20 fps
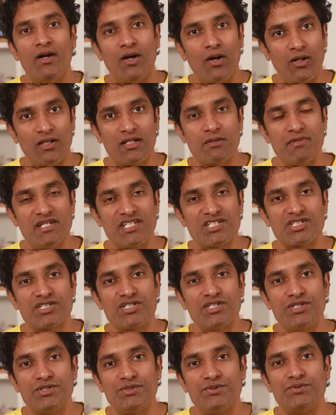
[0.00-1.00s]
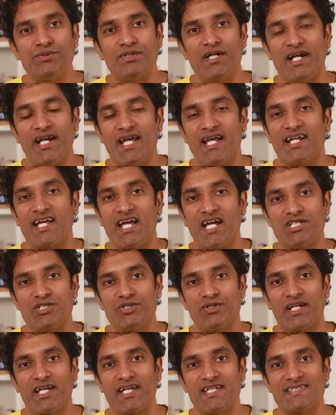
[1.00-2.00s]
All the best to you, and I'll
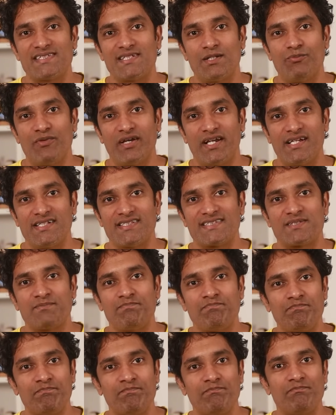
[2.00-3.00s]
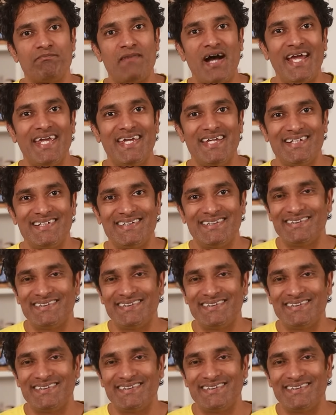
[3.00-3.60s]
catch you again somewhere else. Bye.